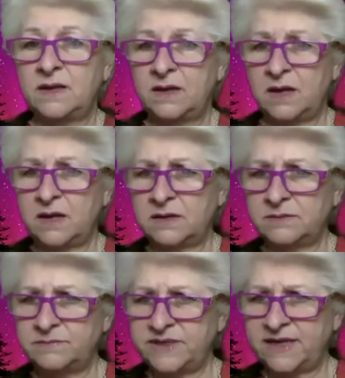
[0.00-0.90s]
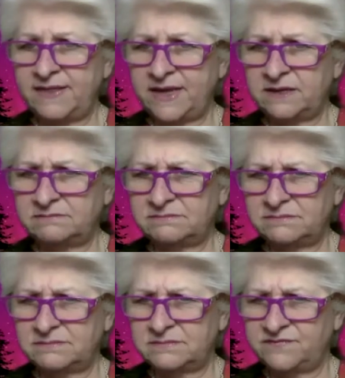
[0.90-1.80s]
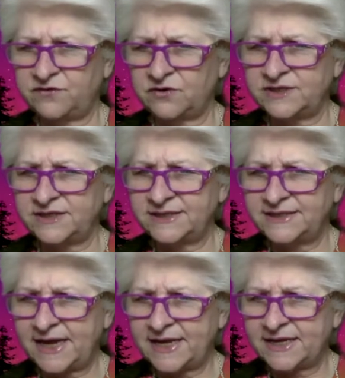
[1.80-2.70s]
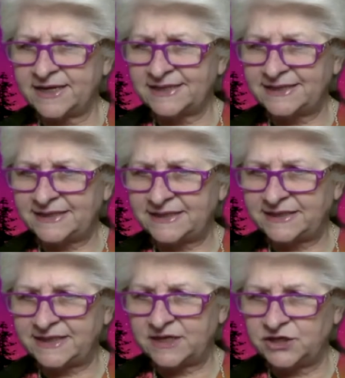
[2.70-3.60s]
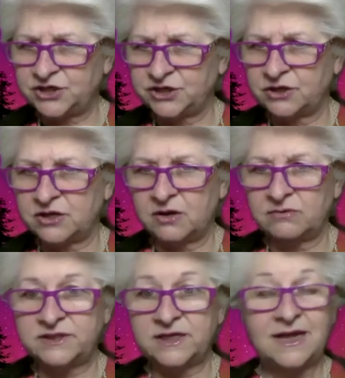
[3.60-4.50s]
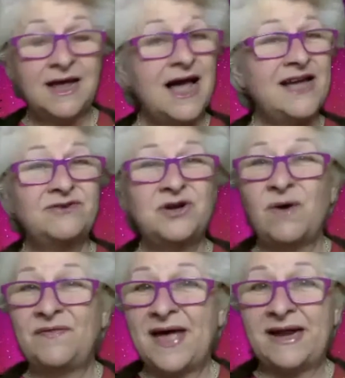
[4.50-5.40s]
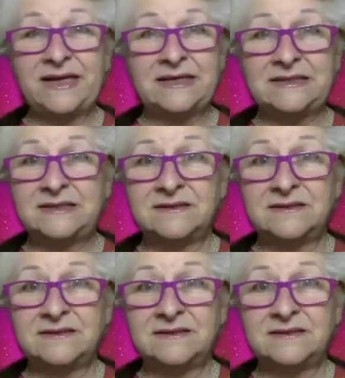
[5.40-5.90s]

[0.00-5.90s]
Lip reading: Can they first and second ascension codes? I don't know what that is.